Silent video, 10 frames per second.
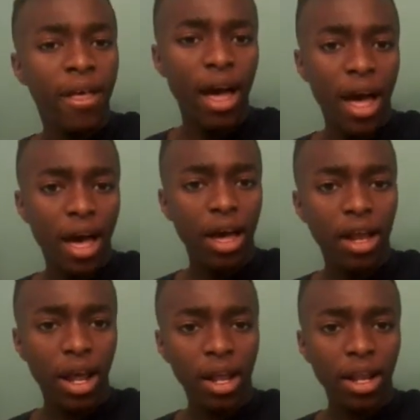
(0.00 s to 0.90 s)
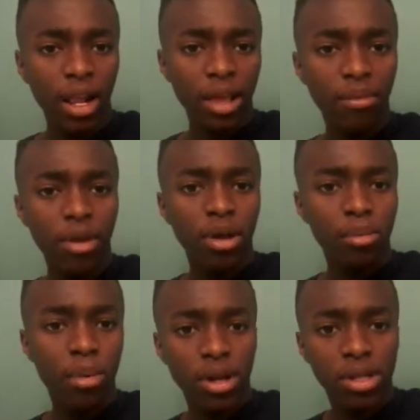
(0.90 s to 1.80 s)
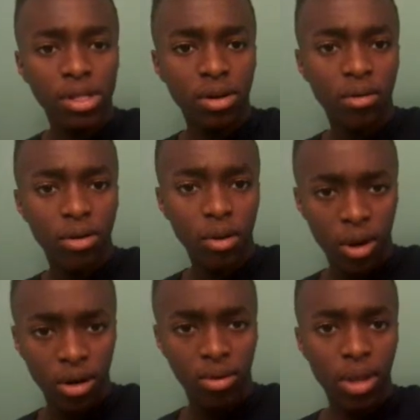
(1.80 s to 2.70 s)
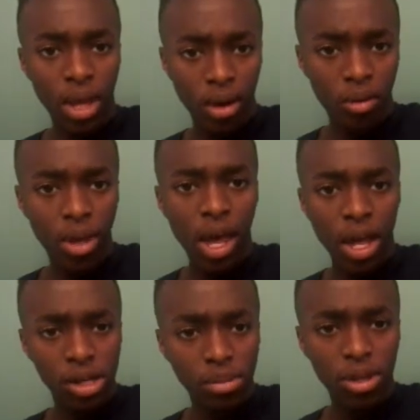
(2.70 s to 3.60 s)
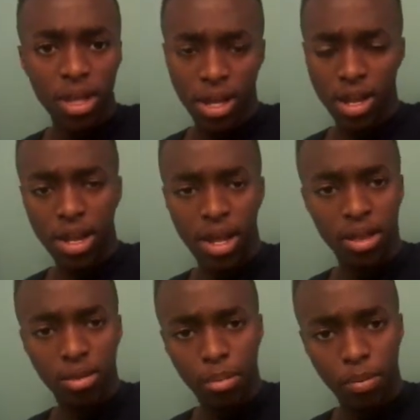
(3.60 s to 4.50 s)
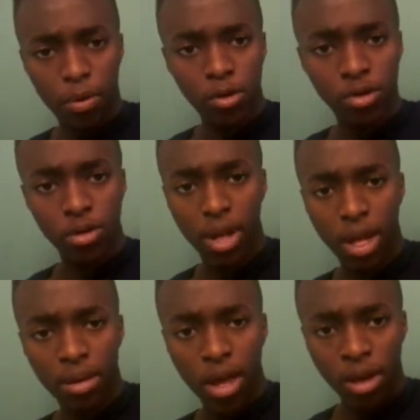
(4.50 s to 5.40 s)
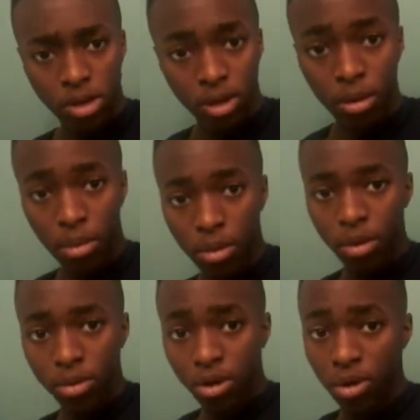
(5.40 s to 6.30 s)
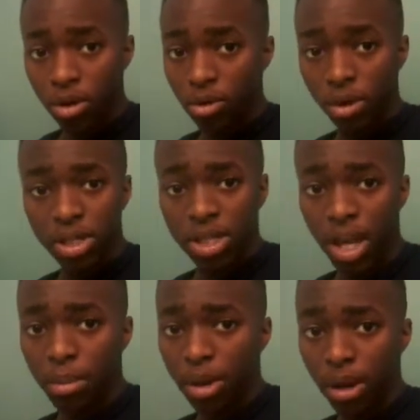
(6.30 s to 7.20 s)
I give it good points. You know, if they're going to do the whole engagement thing, like proposal. Like it's good. It was a great segment.